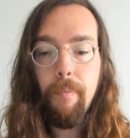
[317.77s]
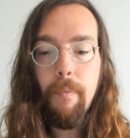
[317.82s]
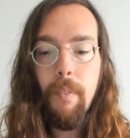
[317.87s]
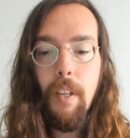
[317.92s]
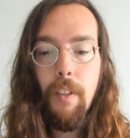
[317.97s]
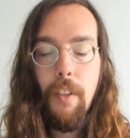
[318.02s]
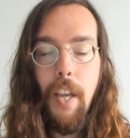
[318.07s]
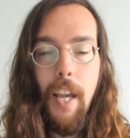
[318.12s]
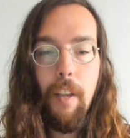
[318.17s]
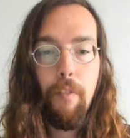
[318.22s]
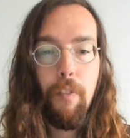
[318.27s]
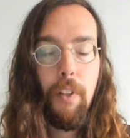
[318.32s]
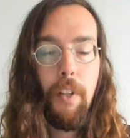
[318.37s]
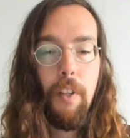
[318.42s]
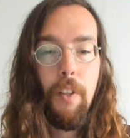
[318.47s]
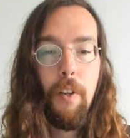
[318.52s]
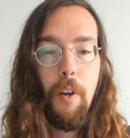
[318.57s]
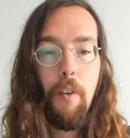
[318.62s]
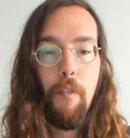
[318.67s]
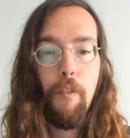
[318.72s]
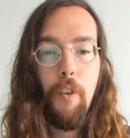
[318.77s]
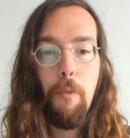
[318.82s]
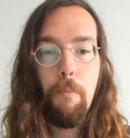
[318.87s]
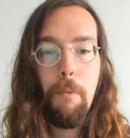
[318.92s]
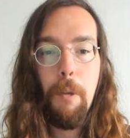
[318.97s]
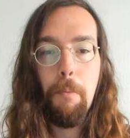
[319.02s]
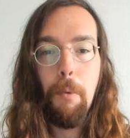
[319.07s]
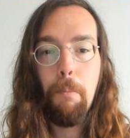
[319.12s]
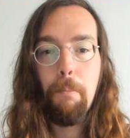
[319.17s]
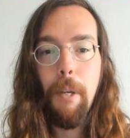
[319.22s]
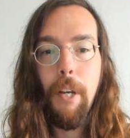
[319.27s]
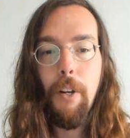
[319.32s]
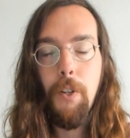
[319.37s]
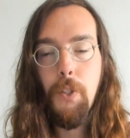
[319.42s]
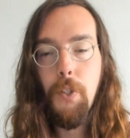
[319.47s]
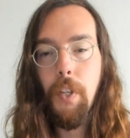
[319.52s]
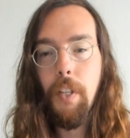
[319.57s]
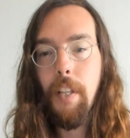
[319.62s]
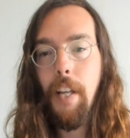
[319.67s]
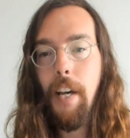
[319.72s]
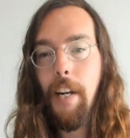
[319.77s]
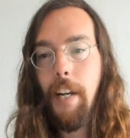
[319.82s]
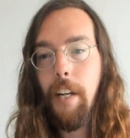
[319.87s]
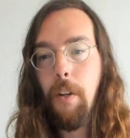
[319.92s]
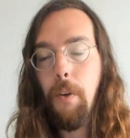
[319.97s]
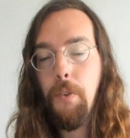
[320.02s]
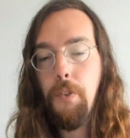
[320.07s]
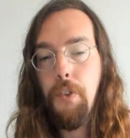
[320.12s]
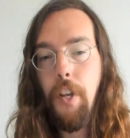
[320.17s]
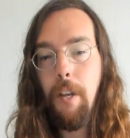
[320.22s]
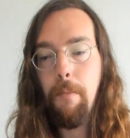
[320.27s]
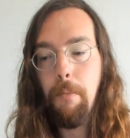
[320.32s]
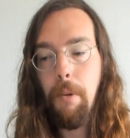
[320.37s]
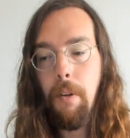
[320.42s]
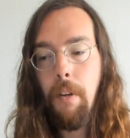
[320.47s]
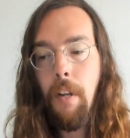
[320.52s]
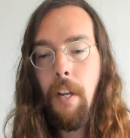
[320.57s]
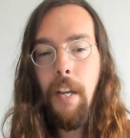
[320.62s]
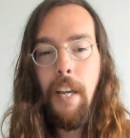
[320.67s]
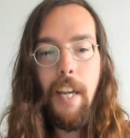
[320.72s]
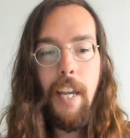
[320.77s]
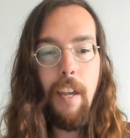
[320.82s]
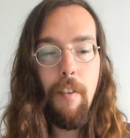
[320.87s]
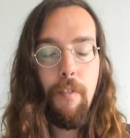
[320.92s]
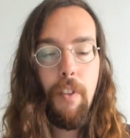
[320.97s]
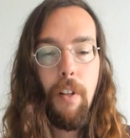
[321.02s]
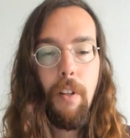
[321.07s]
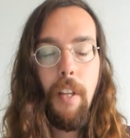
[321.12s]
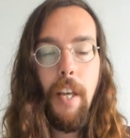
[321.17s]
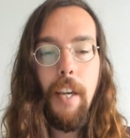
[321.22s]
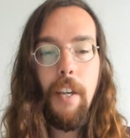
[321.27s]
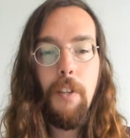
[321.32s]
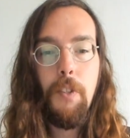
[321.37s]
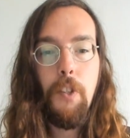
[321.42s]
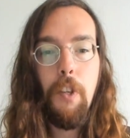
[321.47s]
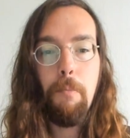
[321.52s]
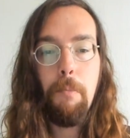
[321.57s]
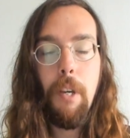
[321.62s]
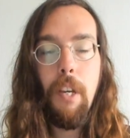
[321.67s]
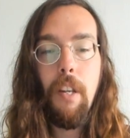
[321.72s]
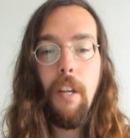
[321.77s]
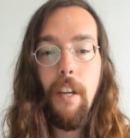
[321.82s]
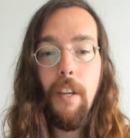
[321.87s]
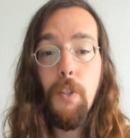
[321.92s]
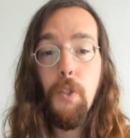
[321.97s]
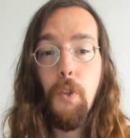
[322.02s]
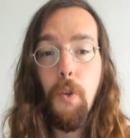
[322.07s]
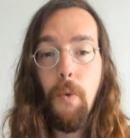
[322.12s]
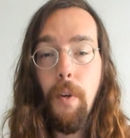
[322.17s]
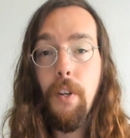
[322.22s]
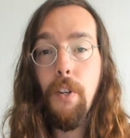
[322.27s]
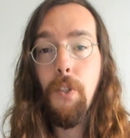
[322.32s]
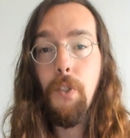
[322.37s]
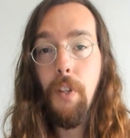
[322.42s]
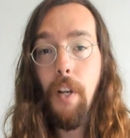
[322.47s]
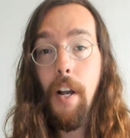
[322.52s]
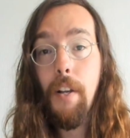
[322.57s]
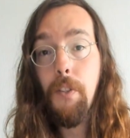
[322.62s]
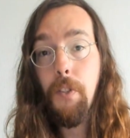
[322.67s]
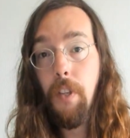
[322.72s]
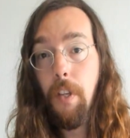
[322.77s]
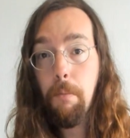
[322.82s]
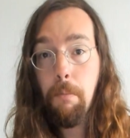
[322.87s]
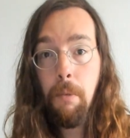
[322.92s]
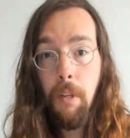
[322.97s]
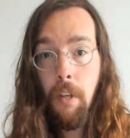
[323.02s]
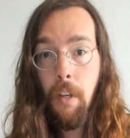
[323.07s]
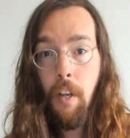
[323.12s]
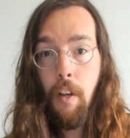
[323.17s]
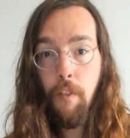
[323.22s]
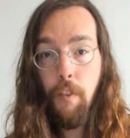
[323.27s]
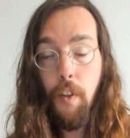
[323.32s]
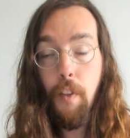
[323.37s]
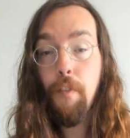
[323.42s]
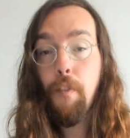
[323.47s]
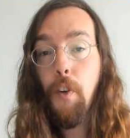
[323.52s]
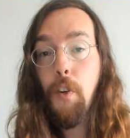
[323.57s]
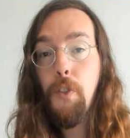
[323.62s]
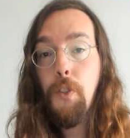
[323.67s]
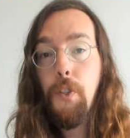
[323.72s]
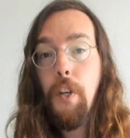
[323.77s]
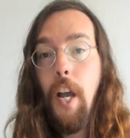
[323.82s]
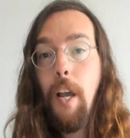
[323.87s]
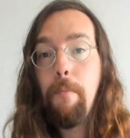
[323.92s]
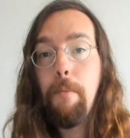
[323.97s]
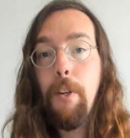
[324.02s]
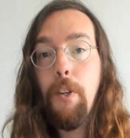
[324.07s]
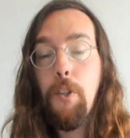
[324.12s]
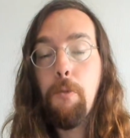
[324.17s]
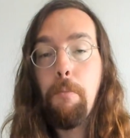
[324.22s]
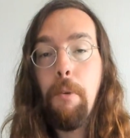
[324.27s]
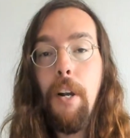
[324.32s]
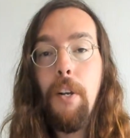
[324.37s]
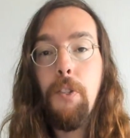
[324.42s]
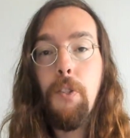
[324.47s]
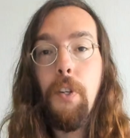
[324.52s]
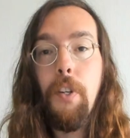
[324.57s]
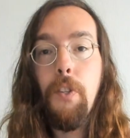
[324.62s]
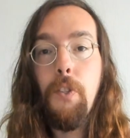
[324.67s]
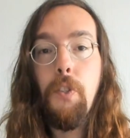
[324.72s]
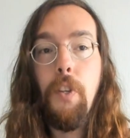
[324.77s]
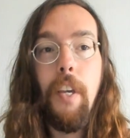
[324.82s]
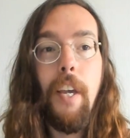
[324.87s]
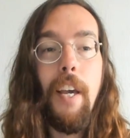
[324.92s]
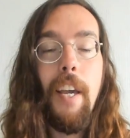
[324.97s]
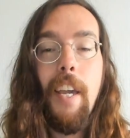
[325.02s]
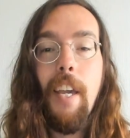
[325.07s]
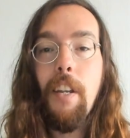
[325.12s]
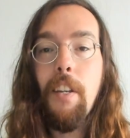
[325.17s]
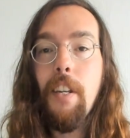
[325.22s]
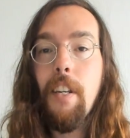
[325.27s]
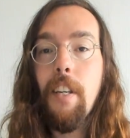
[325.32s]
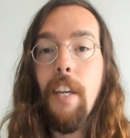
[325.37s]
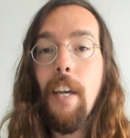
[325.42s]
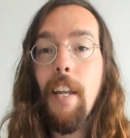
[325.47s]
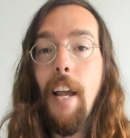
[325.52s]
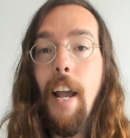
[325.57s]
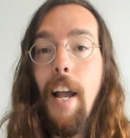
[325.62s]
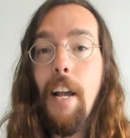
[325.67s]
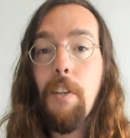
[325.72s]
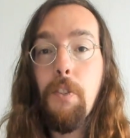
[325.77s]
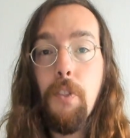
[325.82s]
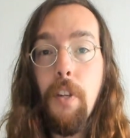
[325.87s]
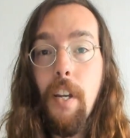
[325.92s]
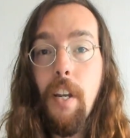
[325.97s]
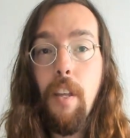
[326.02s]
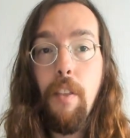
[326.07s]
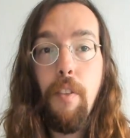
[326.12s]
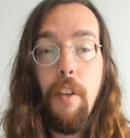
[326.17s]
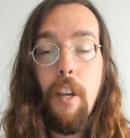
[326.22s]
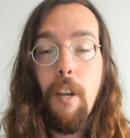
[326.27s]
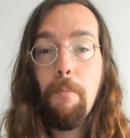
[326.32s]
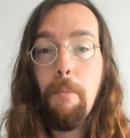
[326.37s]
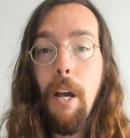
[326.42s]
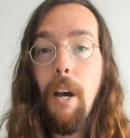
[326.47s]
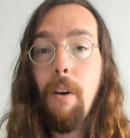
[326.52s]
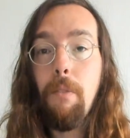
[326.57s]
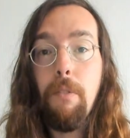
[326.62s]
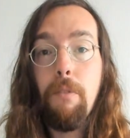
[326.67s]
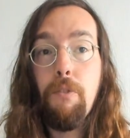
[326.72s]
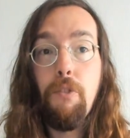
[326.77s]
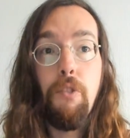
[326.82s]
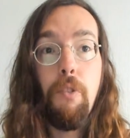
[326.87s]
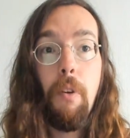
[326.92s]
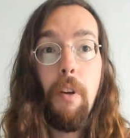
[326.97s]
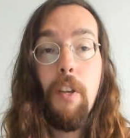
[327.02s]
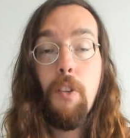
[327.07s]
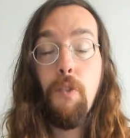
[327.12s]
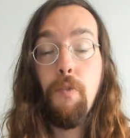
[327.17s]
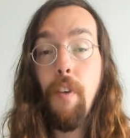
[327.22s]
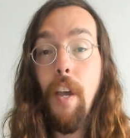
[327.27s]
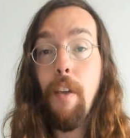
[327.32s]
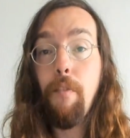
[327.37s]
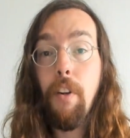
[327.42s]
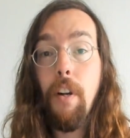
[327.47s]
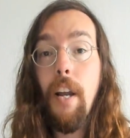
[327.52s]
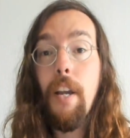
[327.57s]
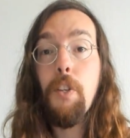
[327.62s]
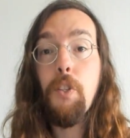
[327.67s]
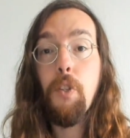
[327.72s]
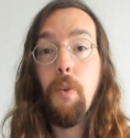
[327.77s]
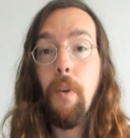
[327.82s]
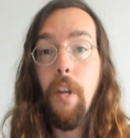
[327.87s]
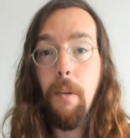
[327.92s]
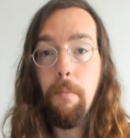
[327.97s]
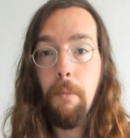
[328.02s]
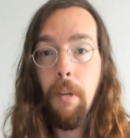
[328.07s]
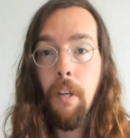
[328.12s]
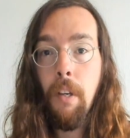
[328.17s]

Thankfully, there are a few people piercing that echo chamber. Even the legacy media is criticizing him. For the first time in his presidency, eh, he didn't get asked anything about his favorite ice cream.